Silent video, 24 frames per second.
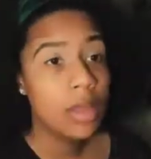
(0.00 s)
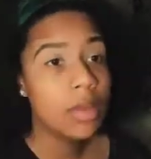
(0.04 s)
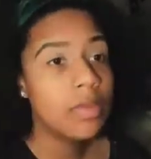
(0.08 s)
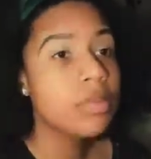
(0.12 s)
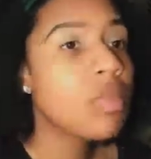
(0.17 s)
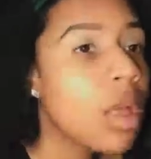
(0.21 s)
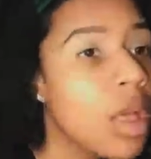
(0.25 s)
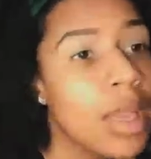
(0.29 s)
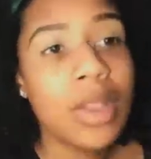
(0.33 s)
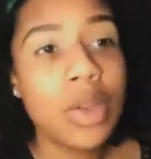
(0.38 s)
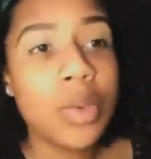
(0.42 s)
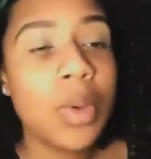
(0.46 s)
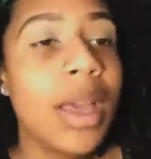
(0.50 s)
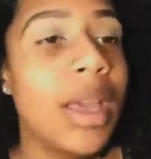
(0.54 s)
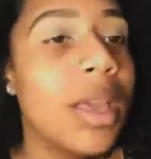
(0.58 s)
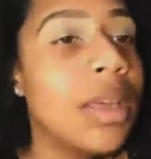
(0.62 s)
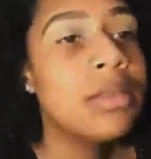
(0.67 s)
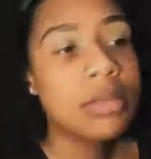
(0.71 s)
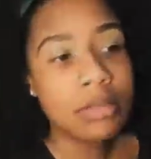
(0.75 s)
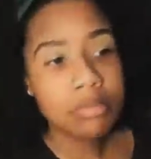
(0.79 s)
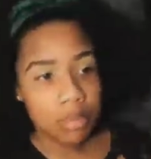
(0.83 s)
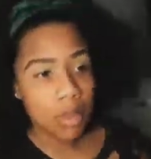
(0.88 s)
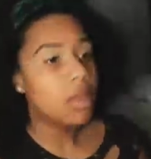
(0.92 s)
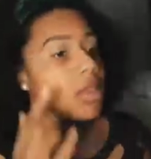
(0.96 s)
And then
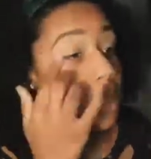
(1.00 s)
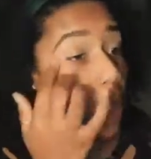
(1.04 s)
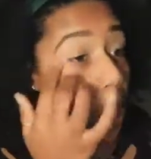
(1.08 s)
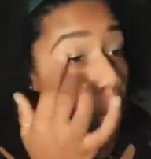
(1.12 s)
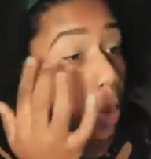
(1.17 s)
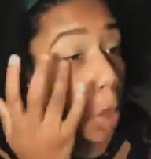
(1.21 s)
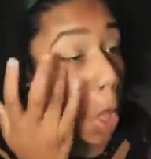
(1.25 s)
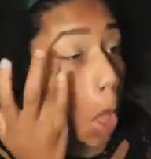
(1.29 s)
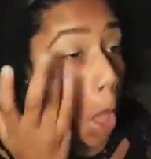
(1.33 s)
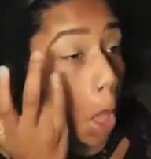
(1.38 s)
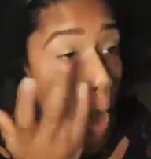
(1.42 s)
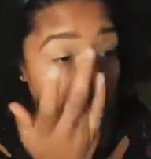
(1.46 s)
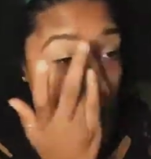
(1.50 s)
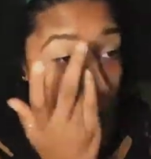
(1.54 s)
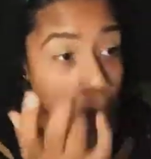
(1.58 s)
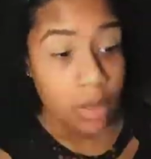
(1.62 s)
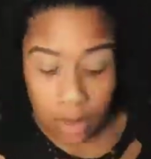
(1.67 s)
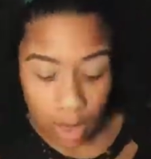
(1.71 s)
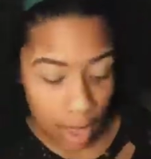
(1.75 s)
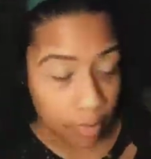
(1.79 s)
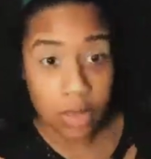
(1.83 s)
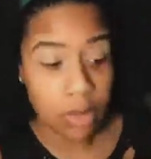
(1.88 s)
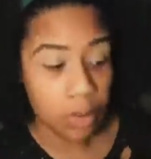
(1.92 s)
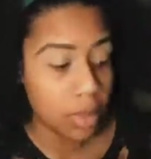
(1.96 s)
after that, I'm
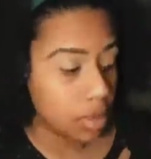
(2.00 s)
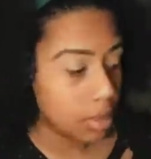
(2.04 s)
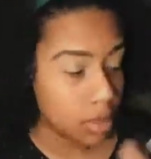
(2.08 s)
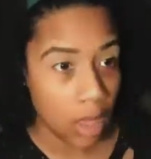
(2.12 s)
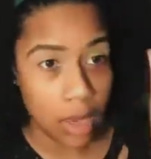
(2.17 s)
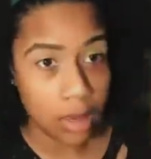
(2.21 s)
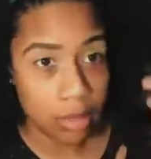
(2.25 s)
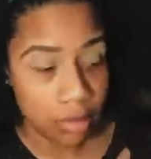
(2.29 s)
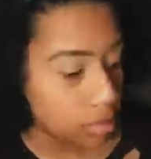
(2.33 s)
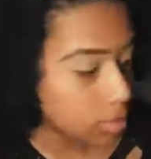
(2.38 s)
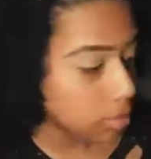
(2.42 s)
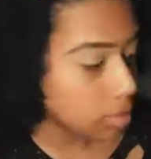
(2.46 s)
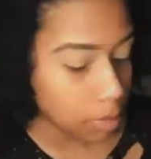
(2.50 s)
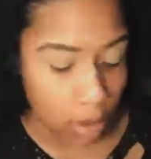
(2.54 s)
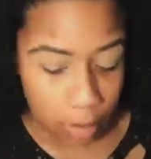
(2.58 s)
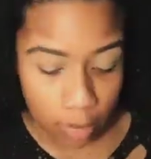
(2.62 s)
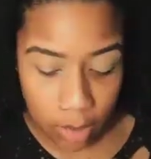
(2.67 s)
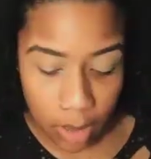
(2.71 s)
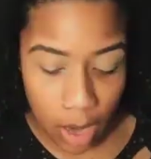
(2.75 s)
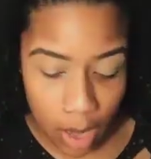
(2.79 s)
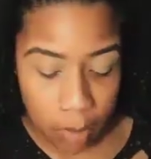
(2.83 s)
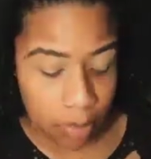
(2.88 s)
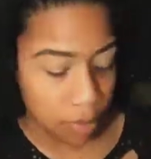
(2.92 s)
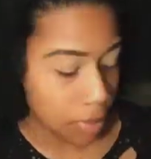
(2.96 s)
gonna go in
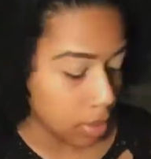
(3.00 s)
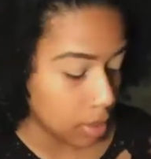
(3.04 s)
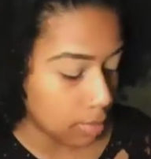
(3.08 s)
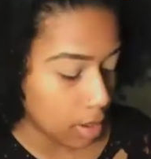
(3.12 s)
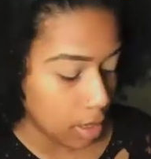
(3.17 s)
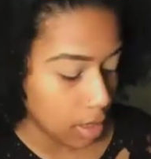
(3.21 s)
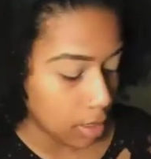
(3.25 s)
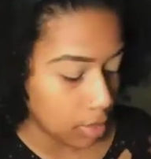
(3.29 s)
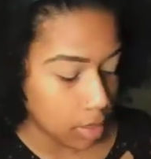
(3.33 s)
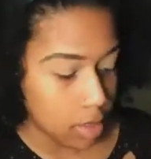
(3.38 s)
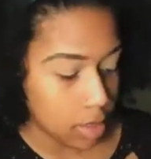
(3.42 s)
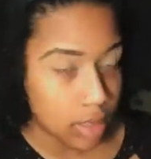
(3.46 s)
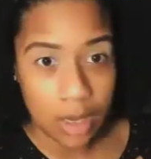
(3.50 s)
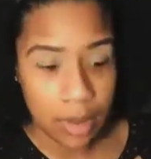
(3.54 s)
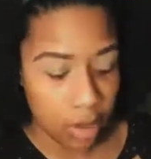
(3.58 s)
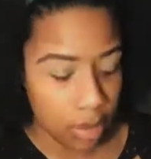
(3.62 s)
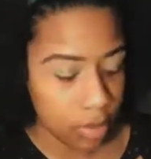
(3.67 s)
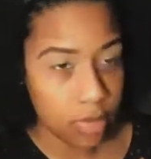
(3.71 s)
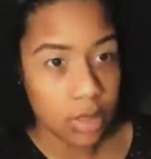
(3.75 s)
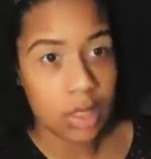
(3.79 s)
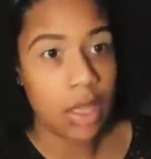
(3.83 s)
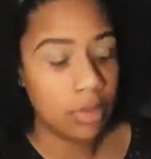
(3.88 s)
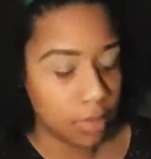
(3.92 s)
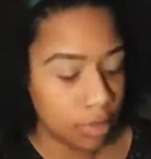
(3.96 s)
with setting
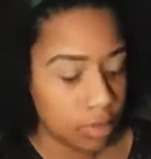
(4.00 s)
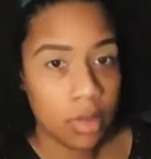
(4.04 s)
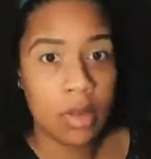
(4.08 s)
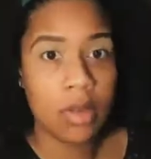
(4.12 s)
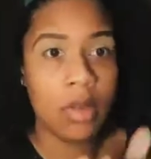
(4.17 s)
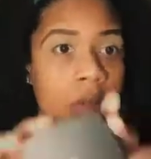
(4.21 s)
powder.